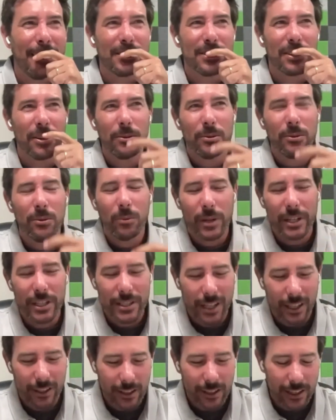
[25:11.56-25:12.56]
so we
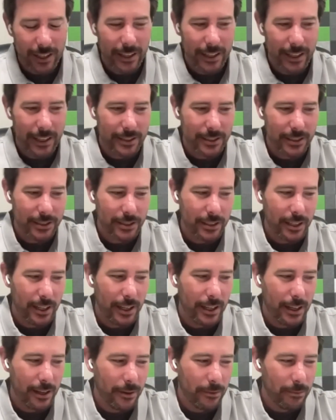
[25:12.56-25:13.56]
took this,
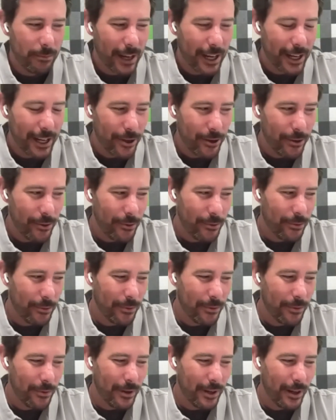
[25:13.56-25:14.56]
uh, mind
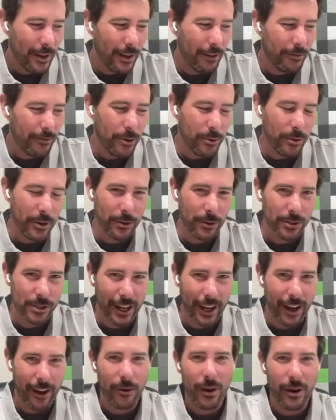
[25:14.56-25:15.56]
you, a few years
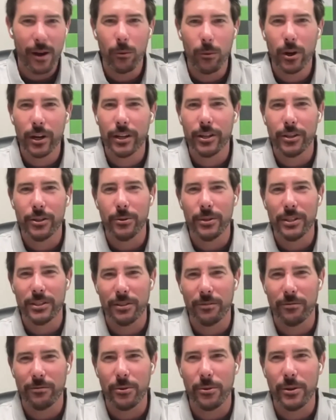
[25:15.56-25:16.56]
ago. I wanted to do
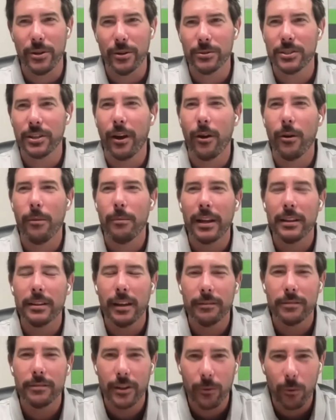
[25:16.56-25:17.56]
this a few years ago. My
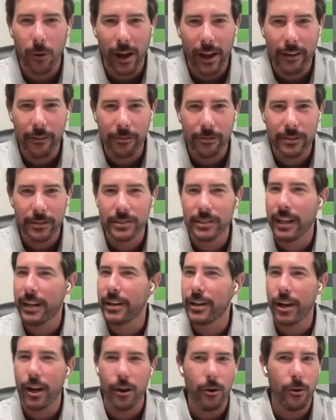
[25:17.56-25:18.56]
lovely wife
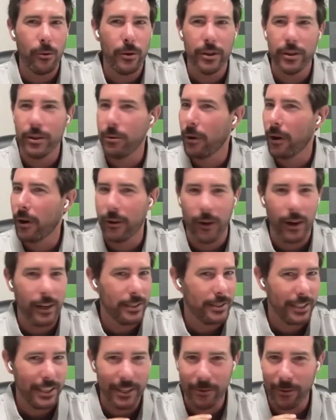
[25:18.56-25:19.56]
said, no, you are
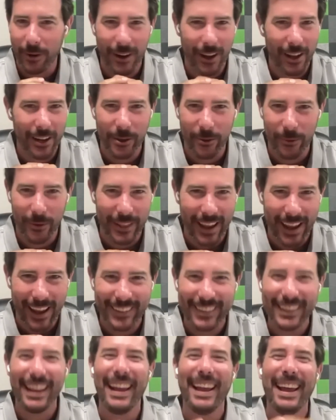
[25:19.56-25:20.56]
crazy. You are not doing that.
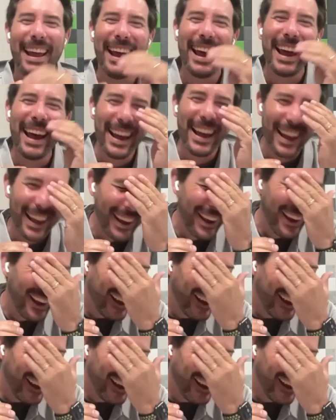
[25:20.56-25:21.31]
Mm.